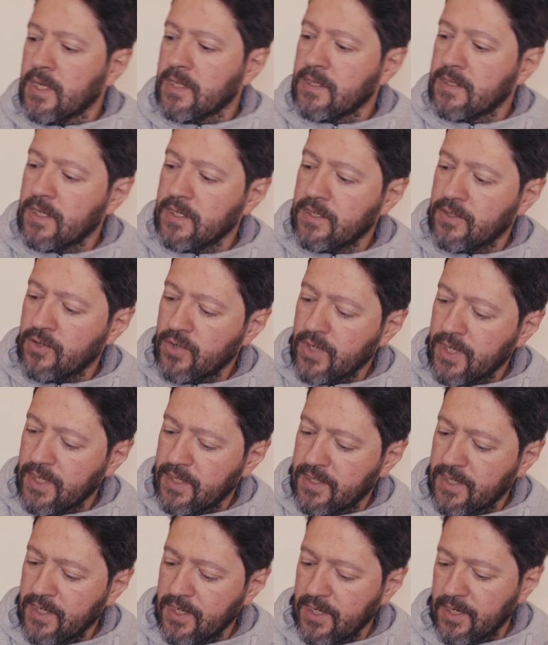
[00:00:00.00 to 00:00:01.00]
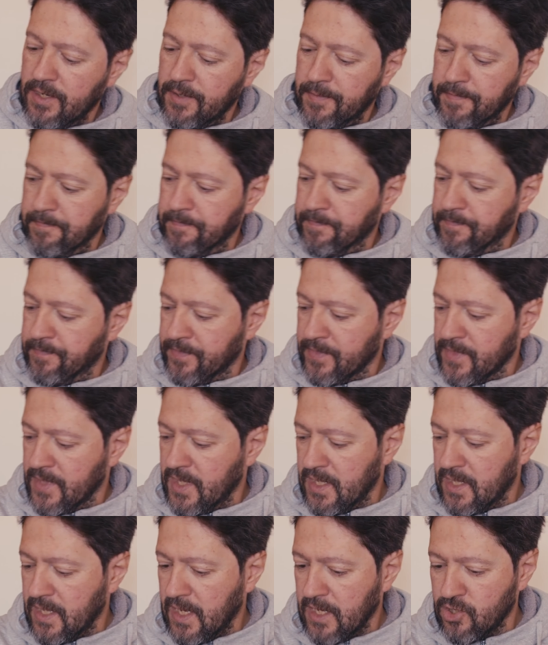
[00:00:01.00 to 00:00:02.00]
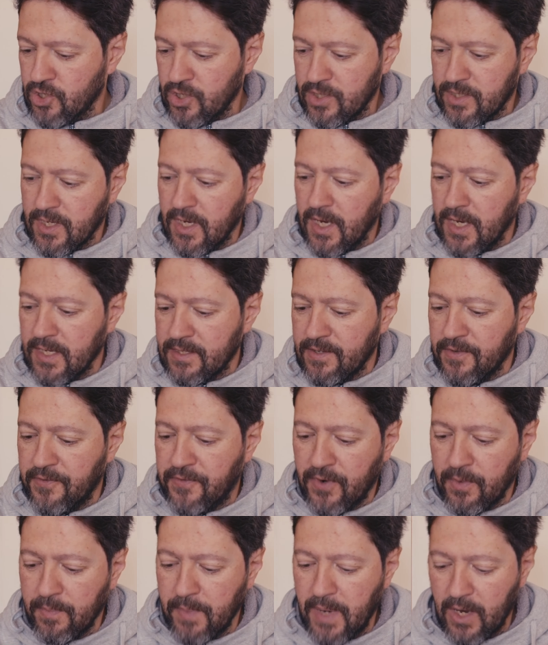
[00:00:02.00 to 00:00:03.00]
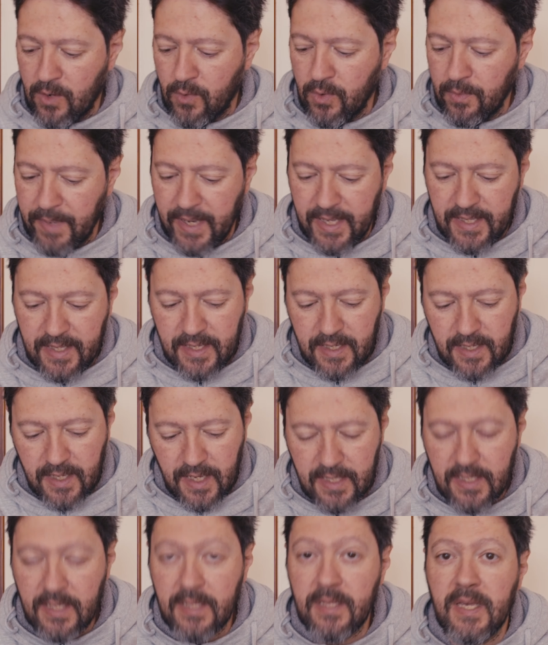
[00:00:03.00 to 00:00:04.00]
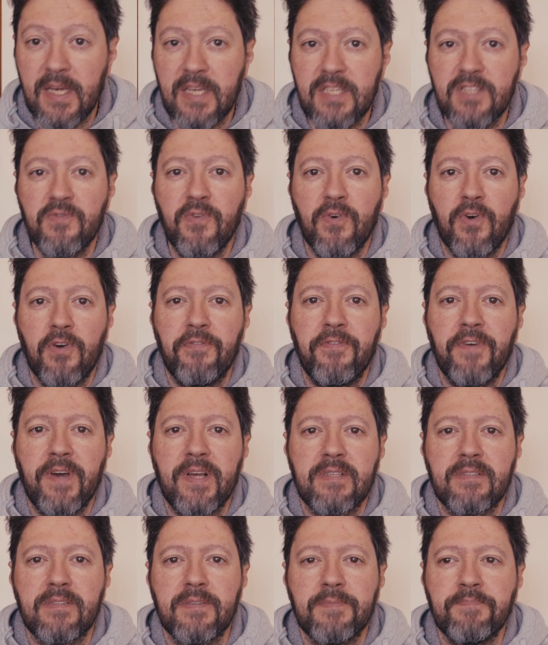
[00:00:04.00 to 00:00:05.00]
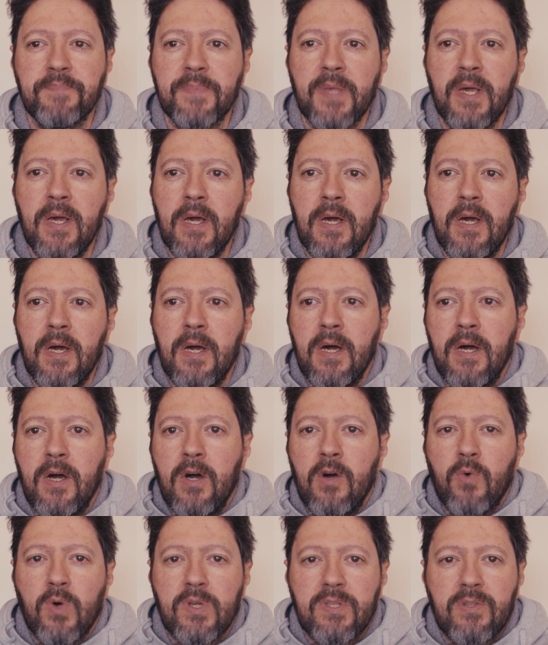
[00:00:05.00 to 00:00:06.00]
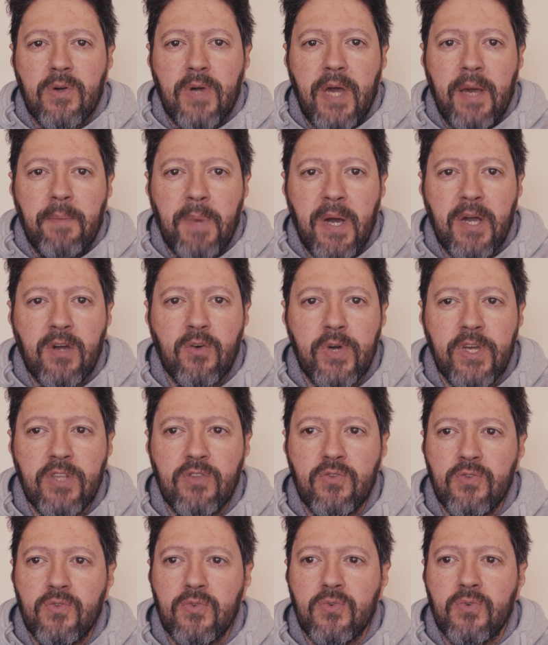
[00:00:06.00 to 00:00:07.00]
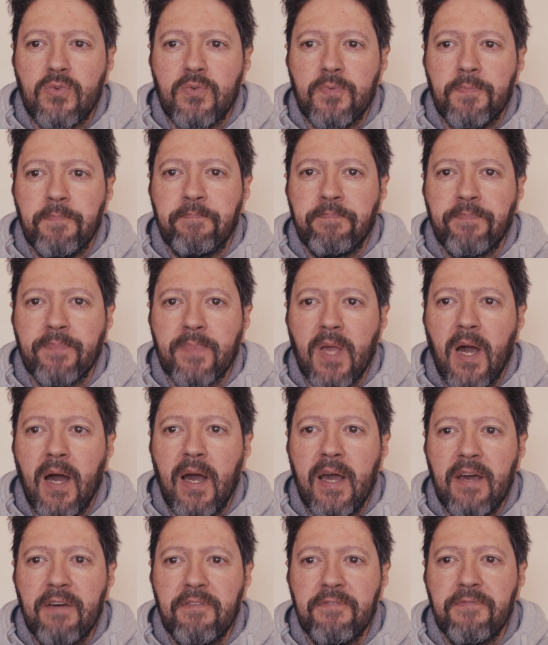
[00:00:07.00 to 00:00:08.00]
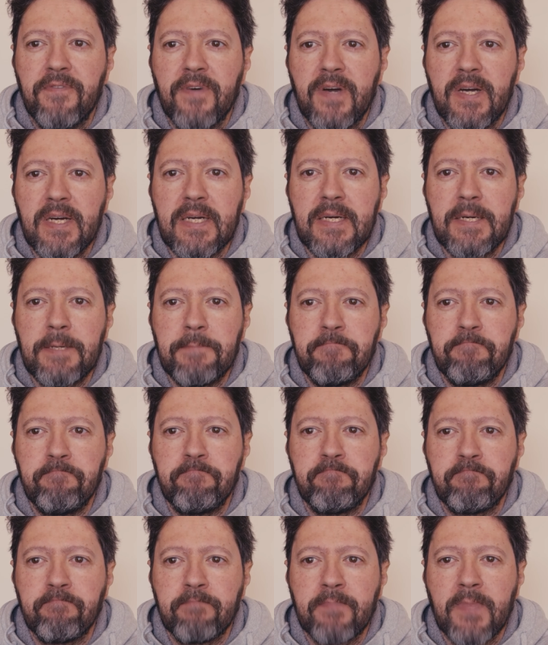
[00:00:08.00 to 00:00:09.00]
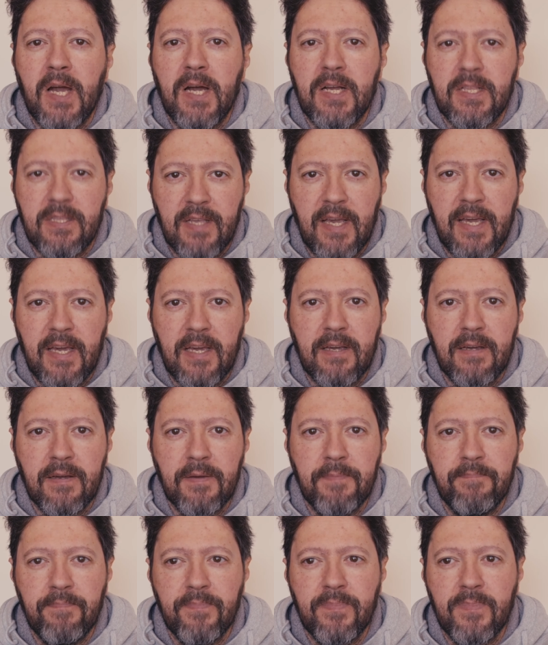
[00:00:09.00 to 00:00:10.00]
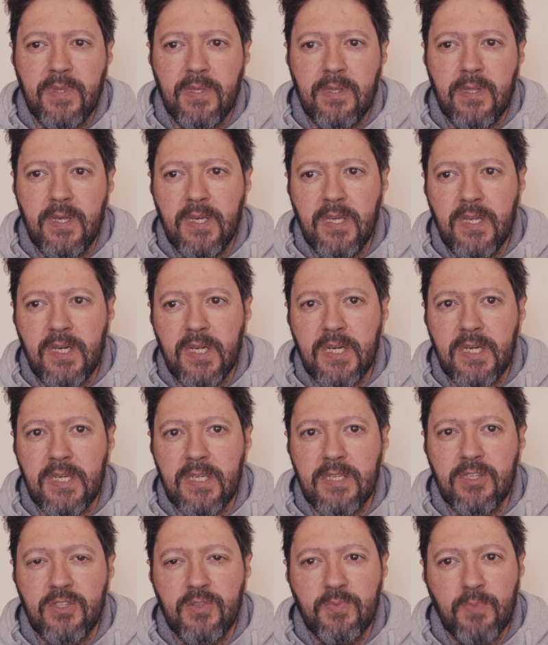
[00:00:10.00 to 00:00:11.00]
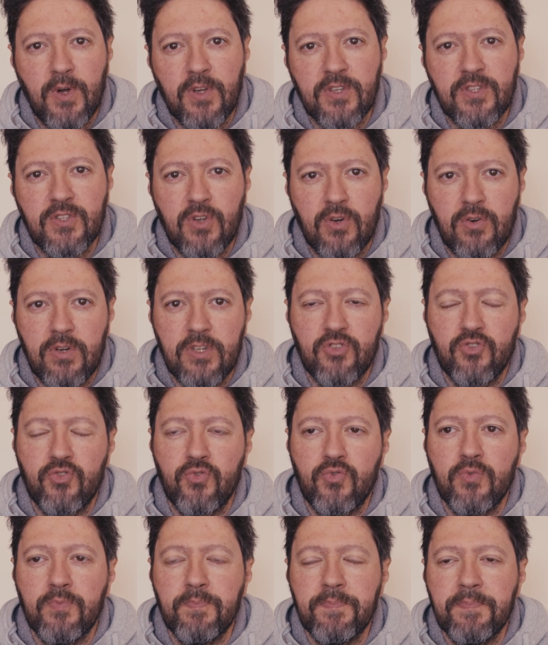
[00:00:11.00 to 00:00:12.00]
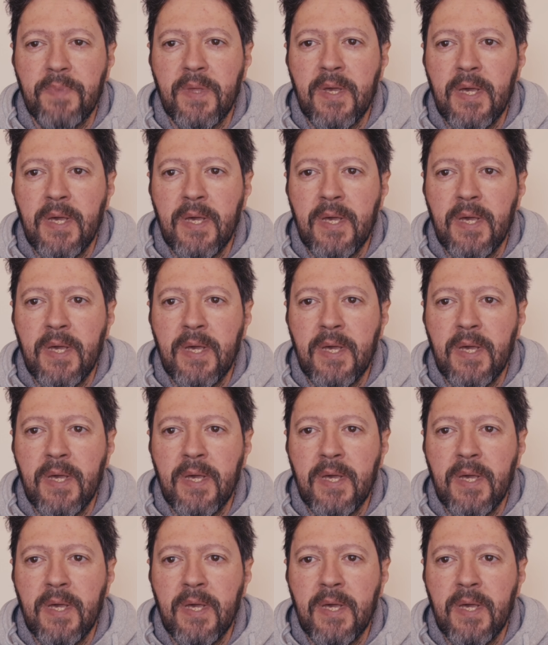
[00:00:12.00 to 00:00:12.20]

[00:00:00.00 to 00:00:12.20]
this unit here that I just got from AquaMedic, and it has 4 fans. What am I going to do? I have a tank in a small storage room,